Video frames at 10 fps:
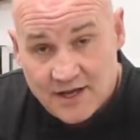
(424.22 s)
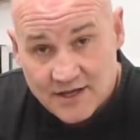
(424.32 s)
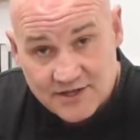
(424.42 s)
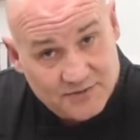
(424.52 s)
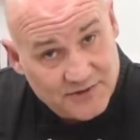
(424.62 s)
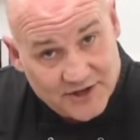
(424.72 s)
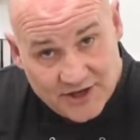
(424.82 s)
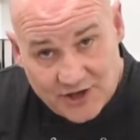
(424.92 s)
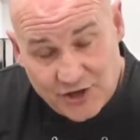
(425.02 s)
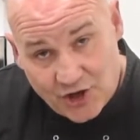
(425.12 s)
something
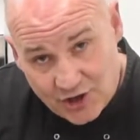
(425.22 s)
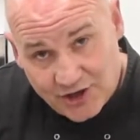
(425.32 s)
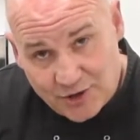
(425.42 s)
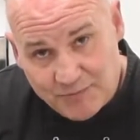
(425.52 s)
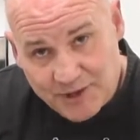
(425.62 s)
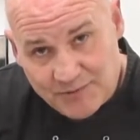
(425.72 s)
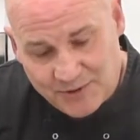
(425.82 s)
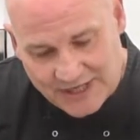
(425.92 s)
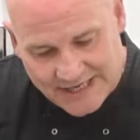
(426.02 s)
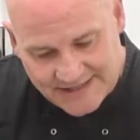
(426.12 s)
that not a lot of
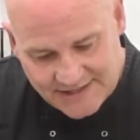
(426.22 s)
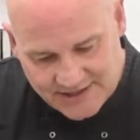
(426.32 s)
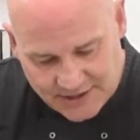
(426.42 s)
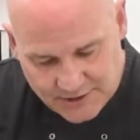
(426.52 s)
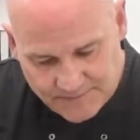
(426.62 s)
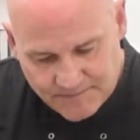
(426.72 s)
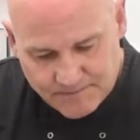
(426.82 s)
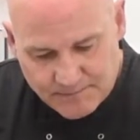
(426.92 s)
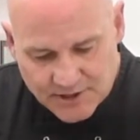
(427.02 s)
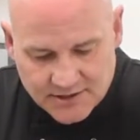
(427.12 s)
people like to do.
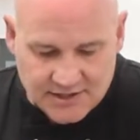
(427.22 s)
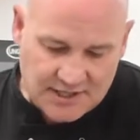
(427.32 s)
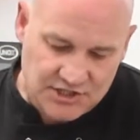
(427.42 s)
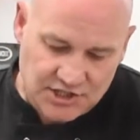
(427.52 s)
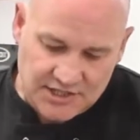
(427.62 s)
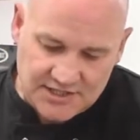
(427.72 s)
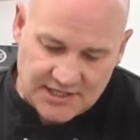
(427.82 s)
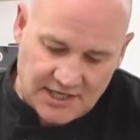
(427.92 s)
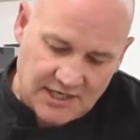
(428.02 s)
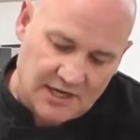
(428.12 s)
But as you can
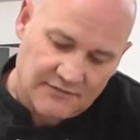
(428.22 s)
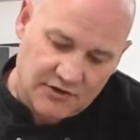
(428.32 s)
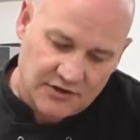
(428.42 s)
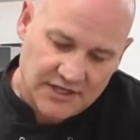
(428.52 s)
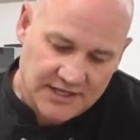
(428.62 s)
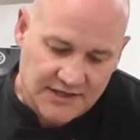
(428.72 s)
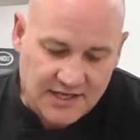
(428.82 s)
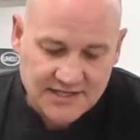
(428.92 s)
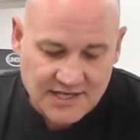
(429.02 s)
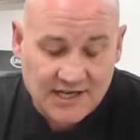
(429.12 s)
see, I've got it in
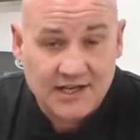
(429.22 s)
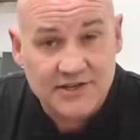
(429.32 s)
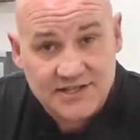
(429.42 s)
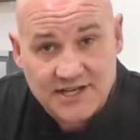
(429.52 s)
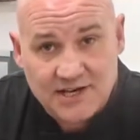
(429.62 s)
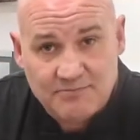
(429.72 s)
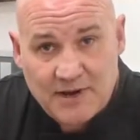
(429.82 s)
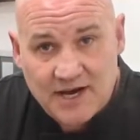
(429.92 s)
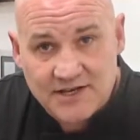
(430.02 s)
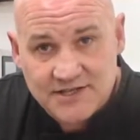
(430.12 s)
exactly the same
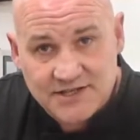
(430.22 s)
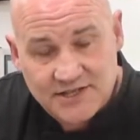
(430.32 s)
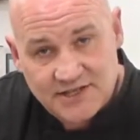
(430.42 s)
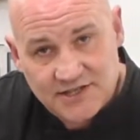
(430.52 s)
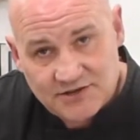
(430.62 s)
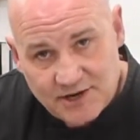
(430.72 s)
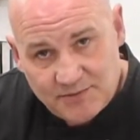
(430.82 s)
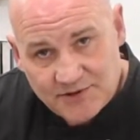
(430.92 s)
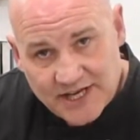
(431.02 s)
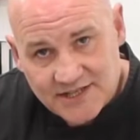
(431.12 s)
pan as I did the
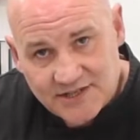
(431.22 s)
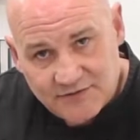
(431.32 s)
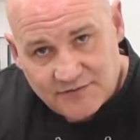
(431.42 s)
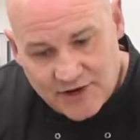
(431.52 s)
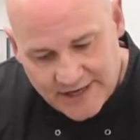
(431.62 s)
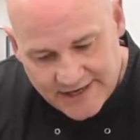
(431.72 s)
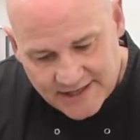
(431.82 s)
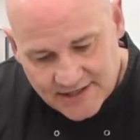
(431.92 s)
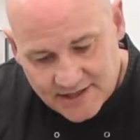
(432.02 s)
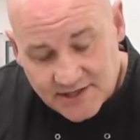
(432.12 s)
scrambled eggs and the fried
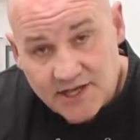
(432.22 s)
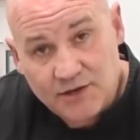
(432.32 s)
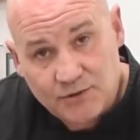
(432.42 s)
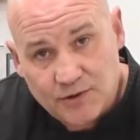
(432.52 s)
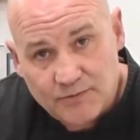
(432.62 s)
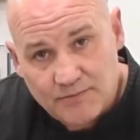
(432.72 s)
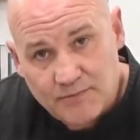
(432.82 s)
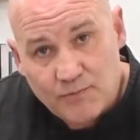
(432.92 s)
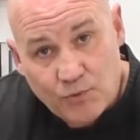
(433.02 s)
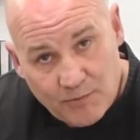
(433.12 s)
eggs in, so
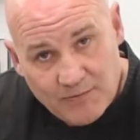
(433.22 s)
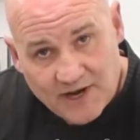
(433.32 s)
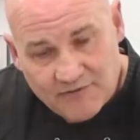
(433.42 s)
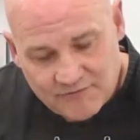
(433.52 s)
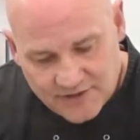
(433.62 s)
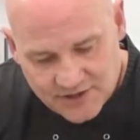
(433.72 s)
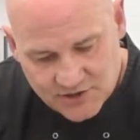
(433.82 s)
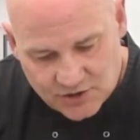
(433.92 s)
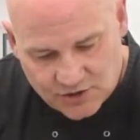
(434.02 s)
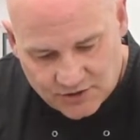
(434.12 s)
one pan
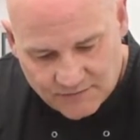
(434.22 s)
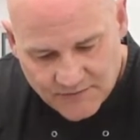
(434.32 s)
fits all.